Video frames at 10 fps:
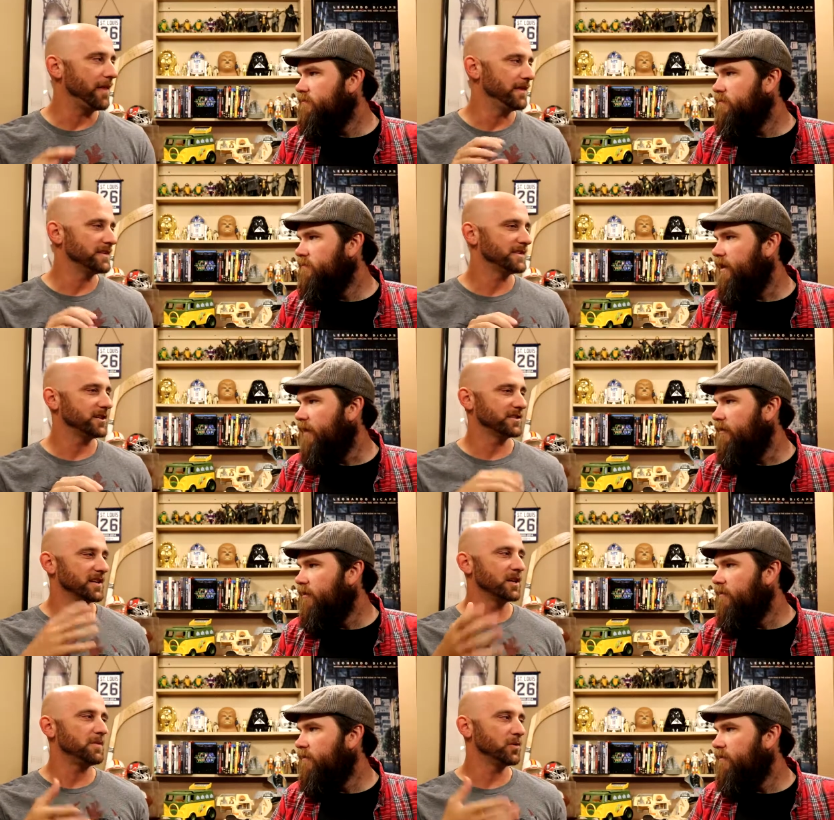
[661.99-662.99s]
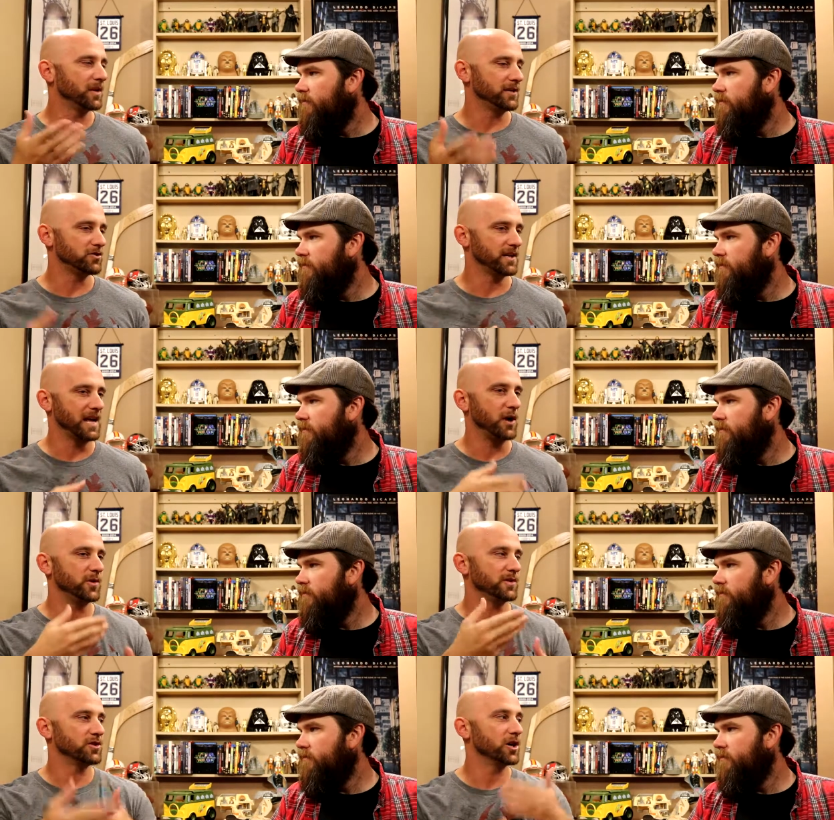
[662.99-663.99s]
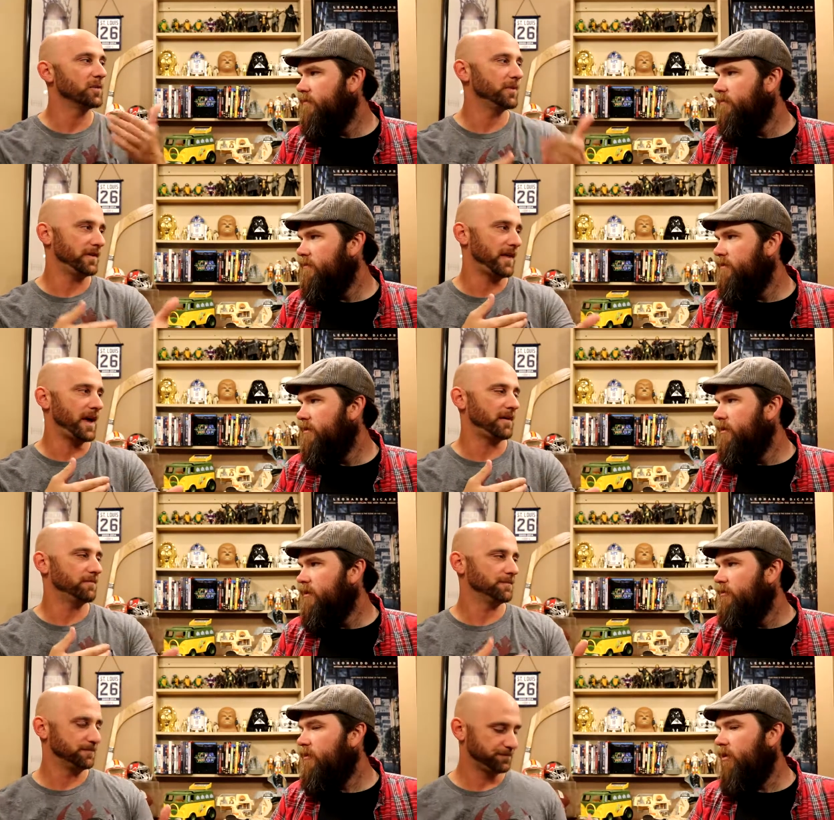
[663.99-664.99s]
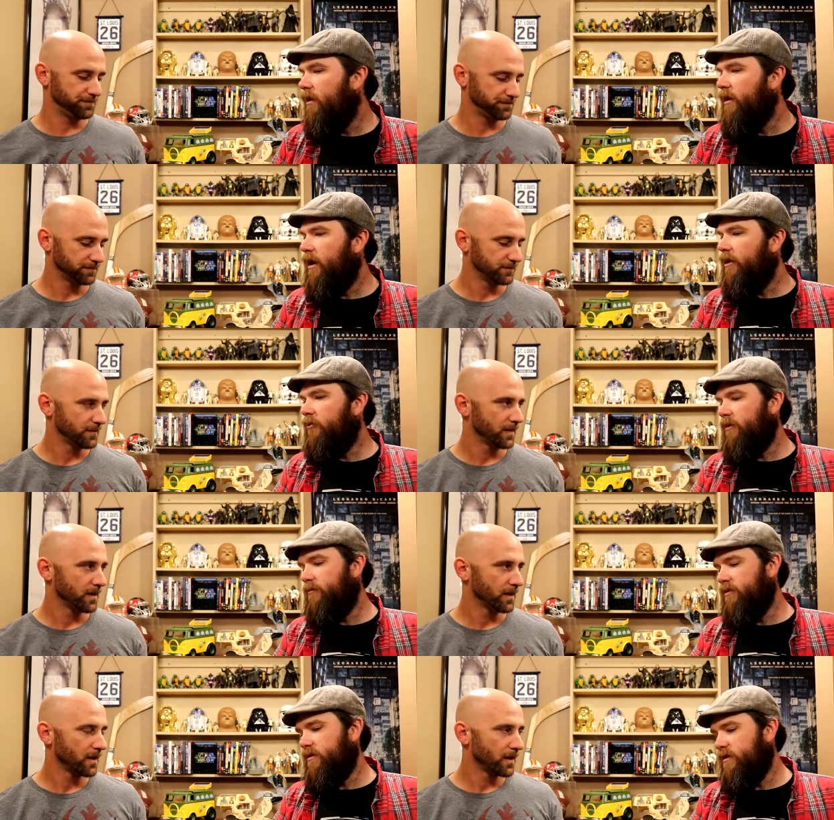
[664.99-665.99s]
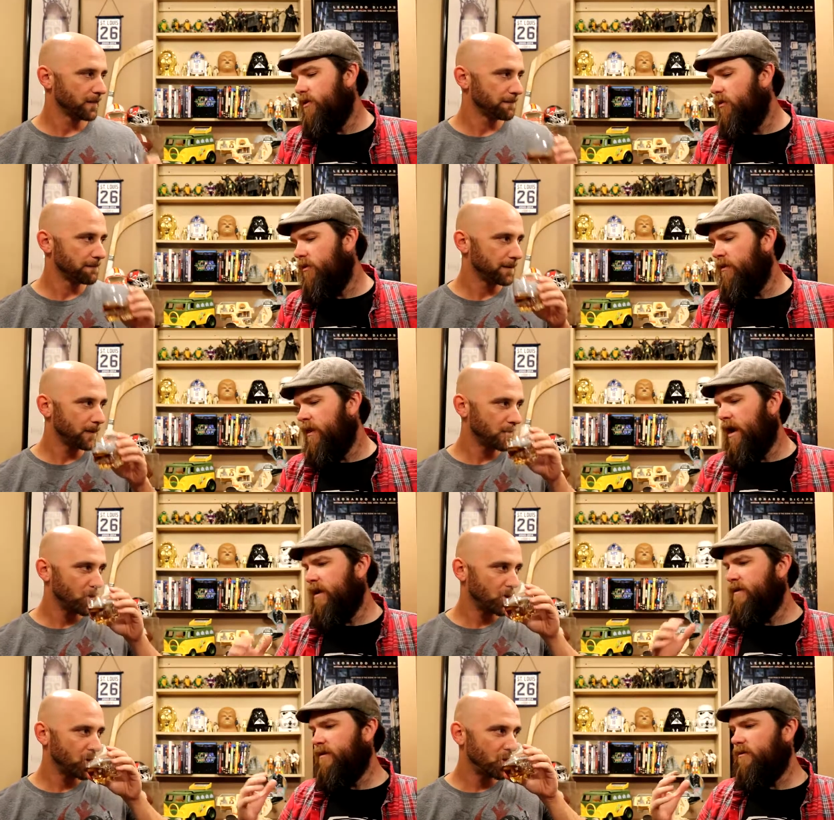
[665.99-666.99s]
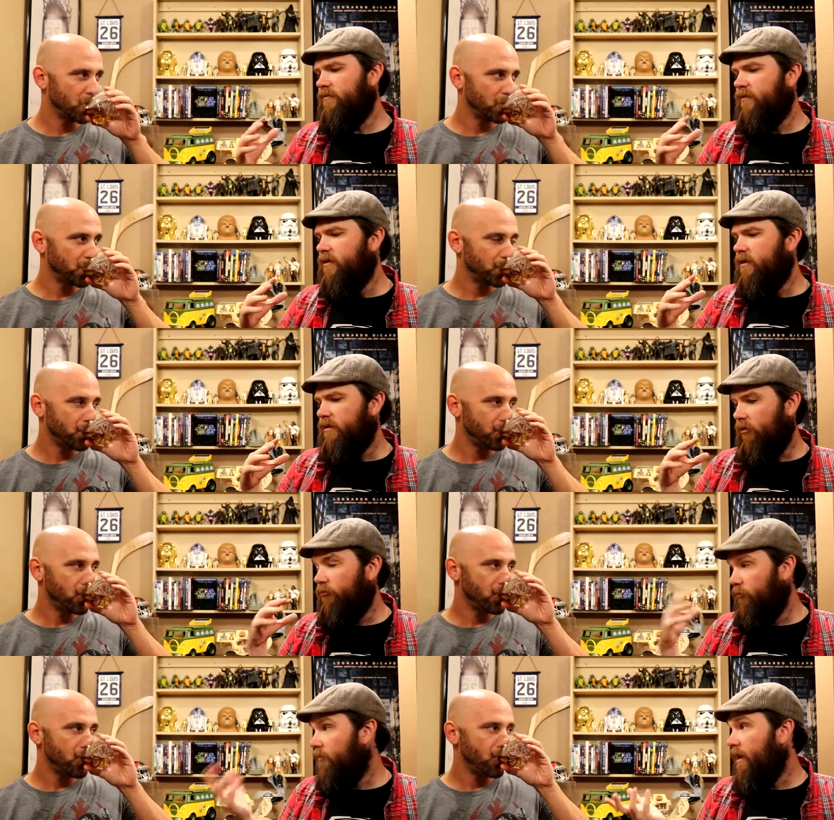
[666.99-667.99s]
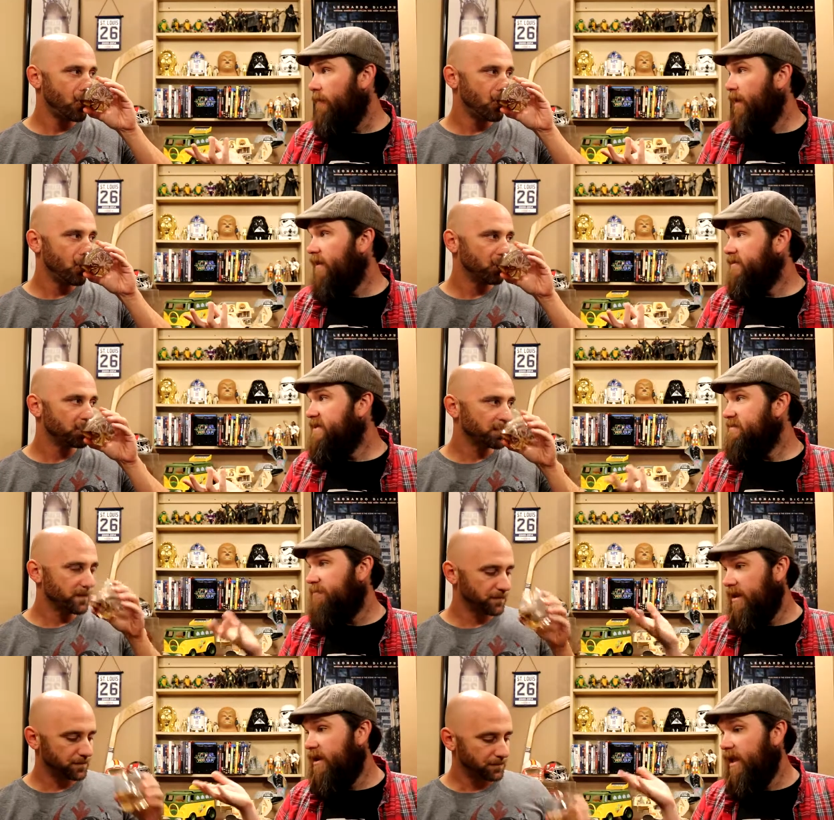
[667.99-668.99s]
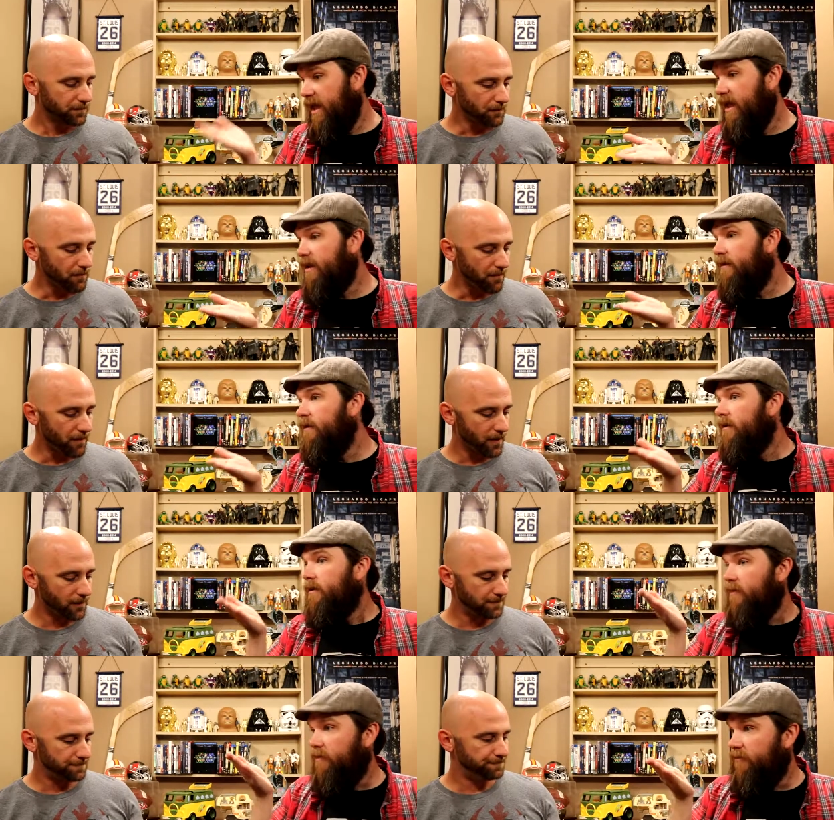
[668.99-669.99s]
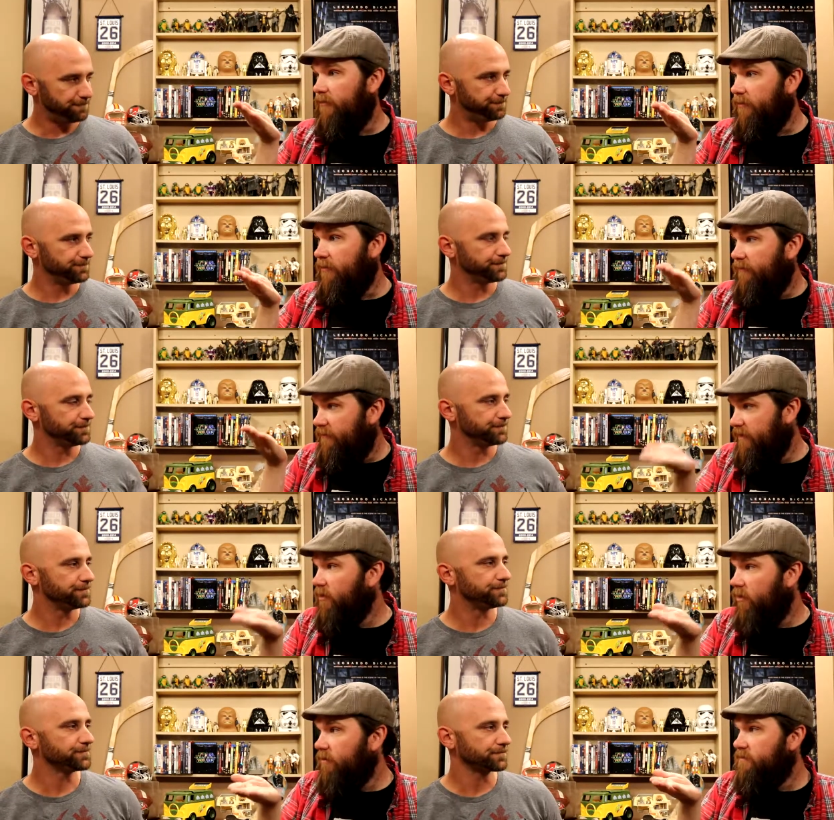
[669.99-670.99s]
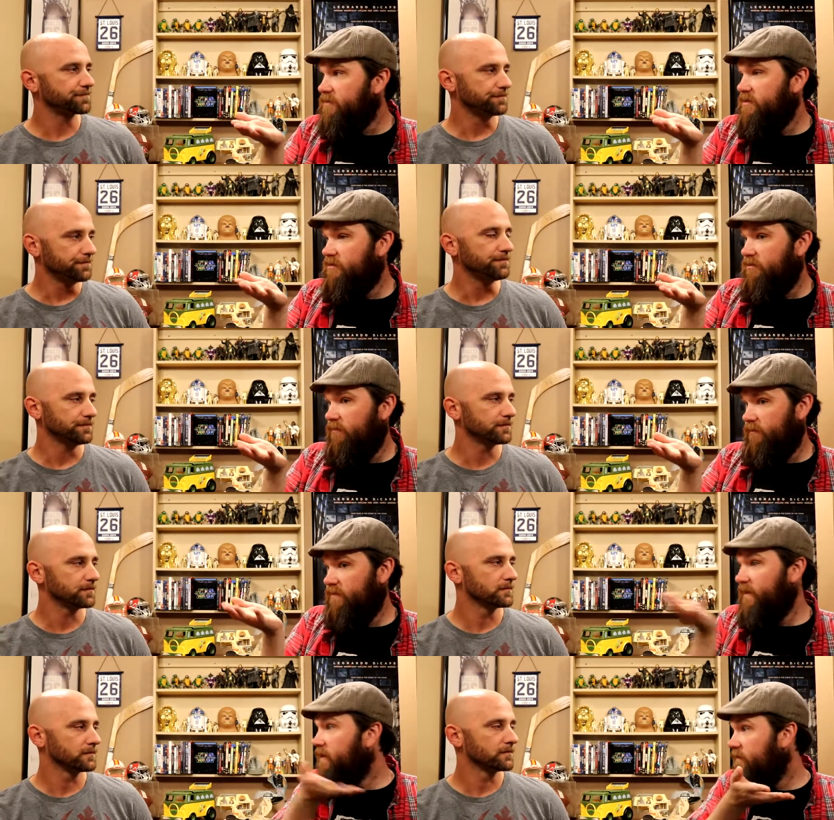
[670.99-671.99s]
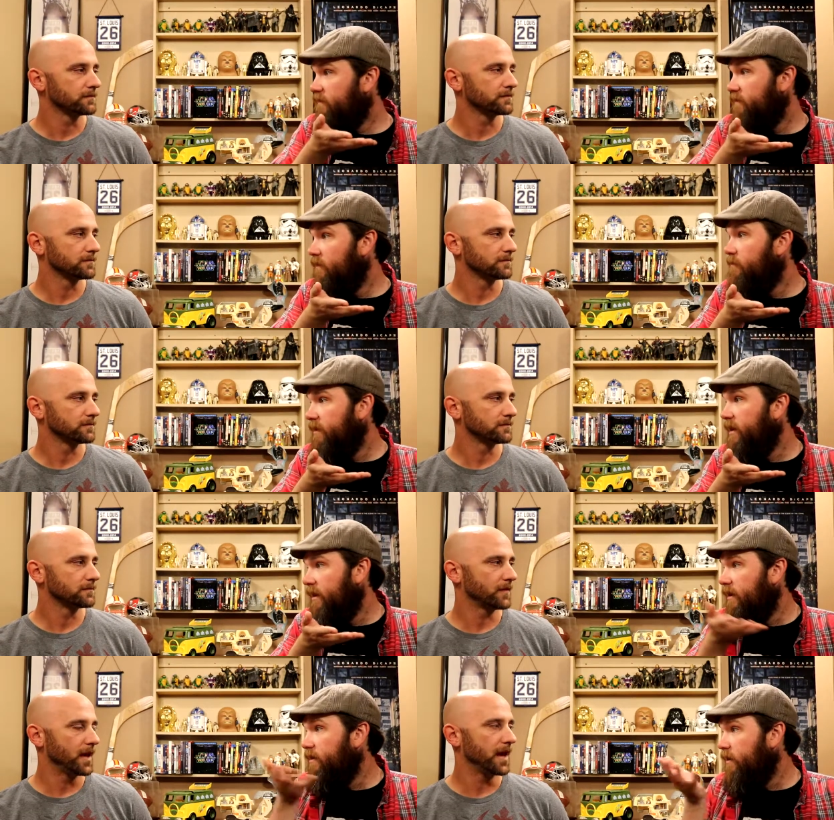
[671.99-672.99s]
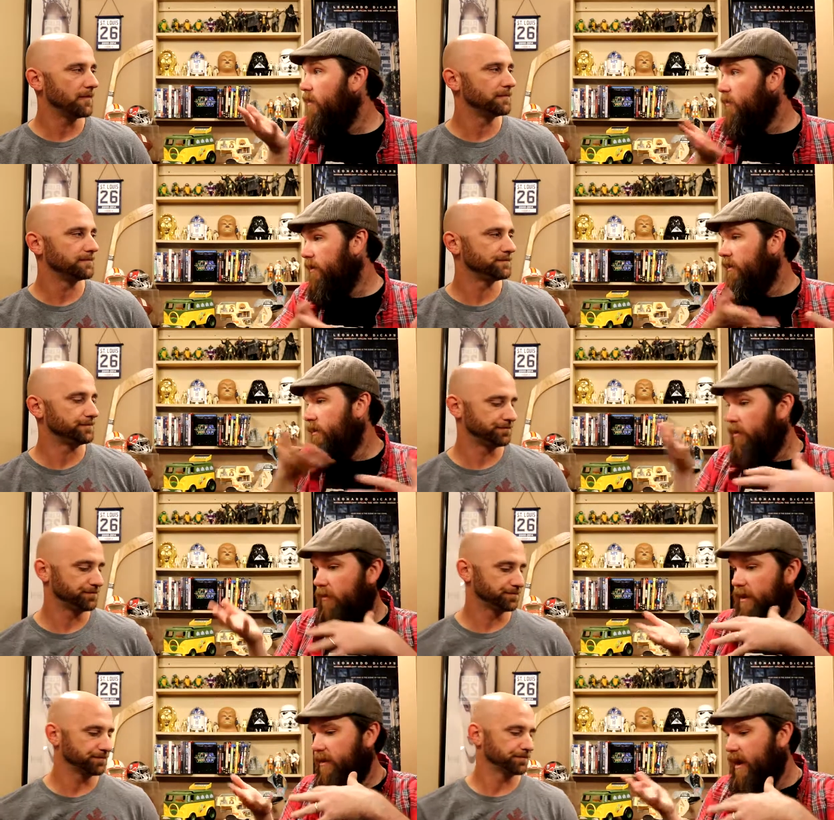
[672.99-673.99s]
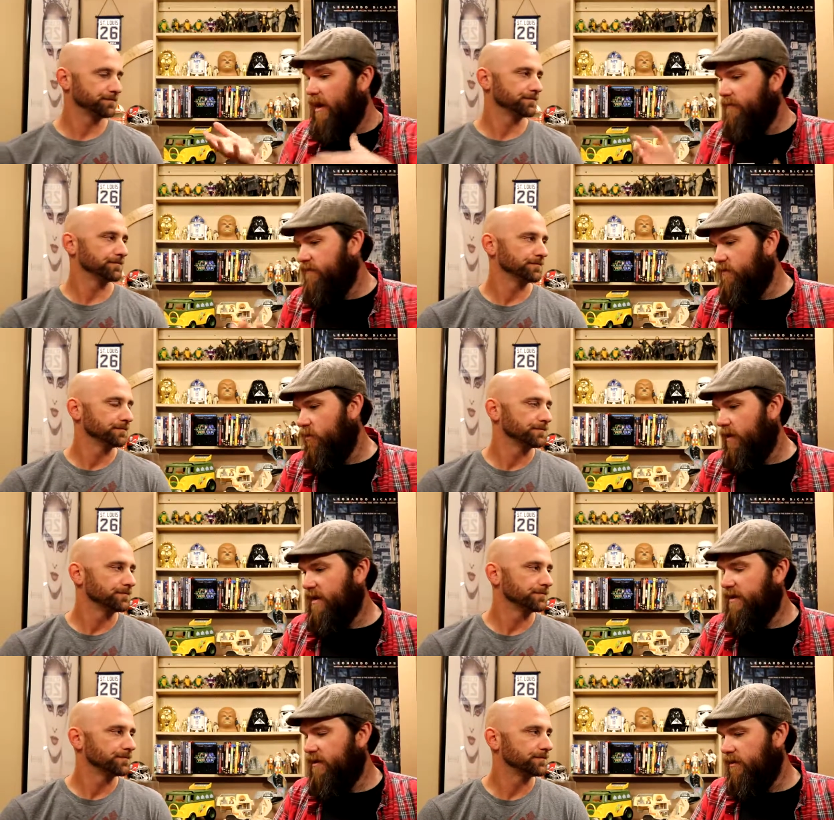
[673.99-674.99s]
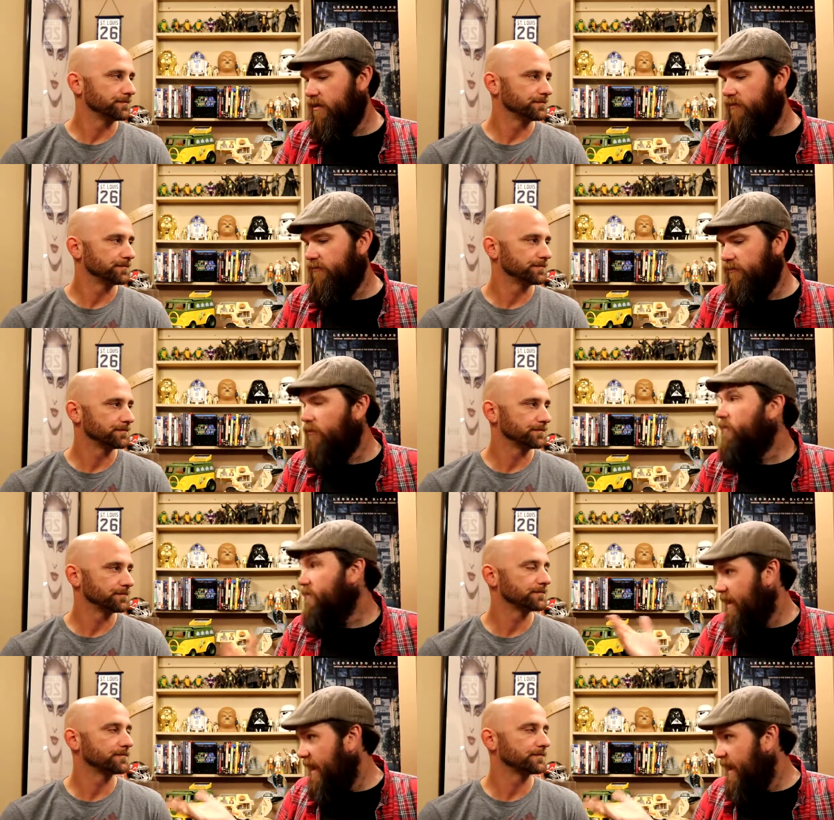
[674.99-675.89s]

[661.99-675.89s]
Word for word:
Speaker 1: in this yeah. series.
Speaker 2: It could be really interesting how you interpret that. No, I, I agree completely. You know, the idea of you're, you're right. Balance has been in the the films since the beginning, you know, and you know, and kind of this whole idea of like you said,